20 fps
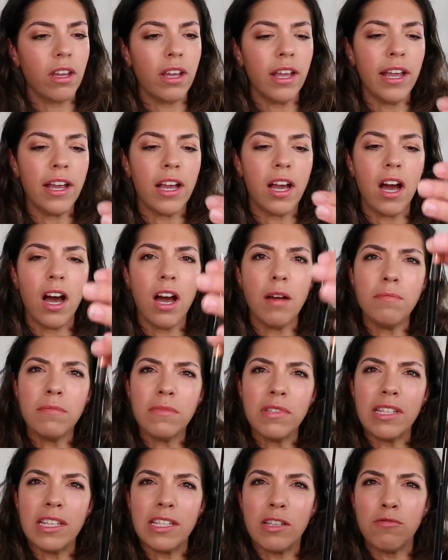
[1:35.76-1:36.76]
it
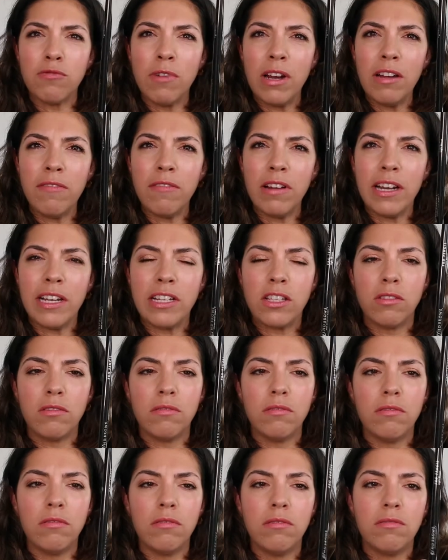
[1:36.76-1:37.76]
comes, it's a really
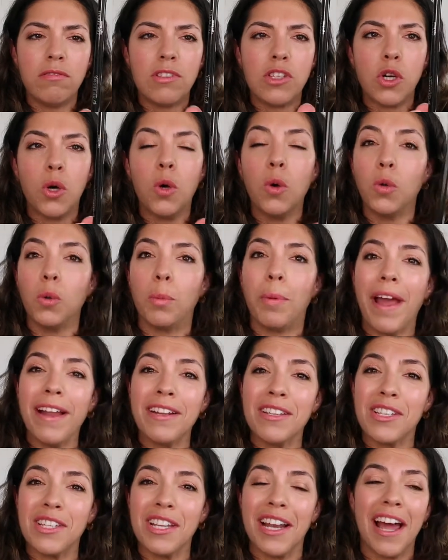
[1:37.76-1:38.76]
tall
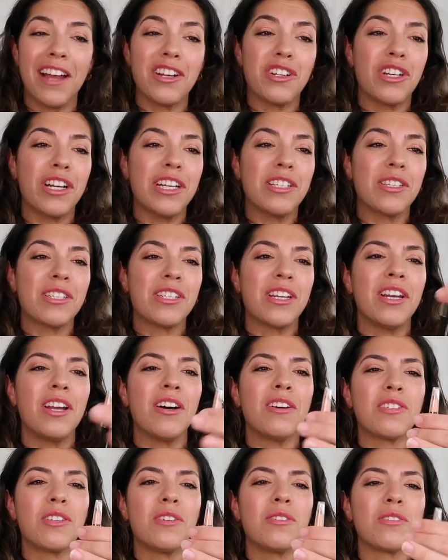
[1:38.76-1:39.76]
pencil actually, so it's going to
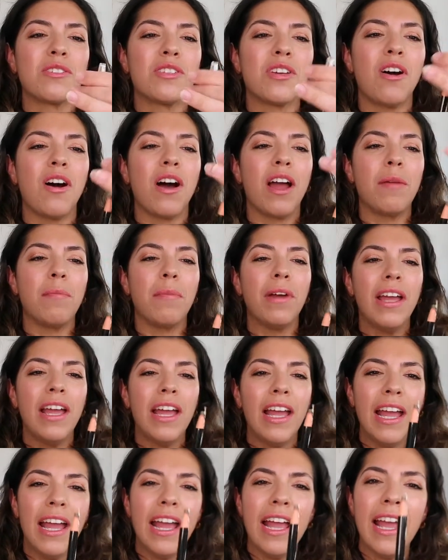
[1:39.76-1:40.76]
last a long time.
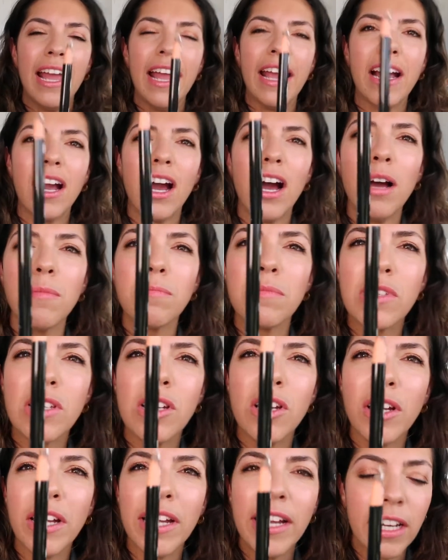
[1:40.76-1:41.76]
It comes
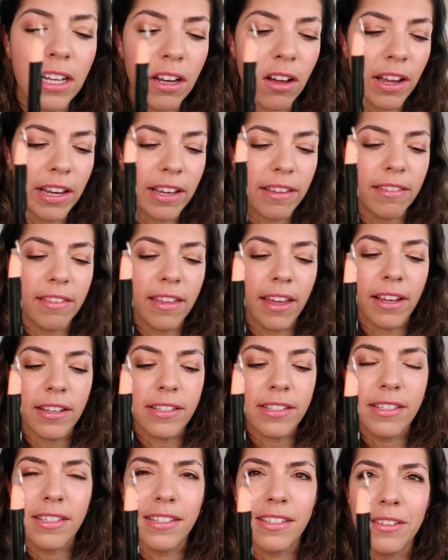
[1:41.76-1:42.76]
looking like
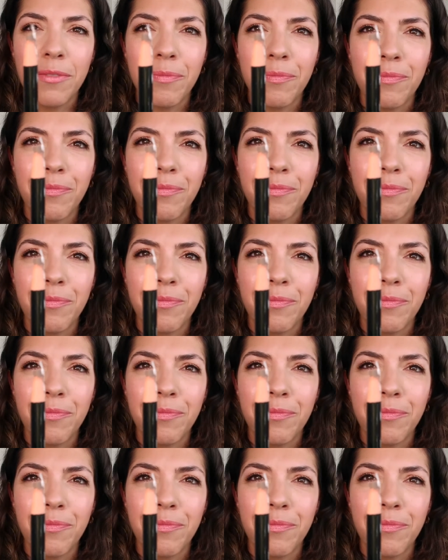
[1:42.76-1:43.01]
this.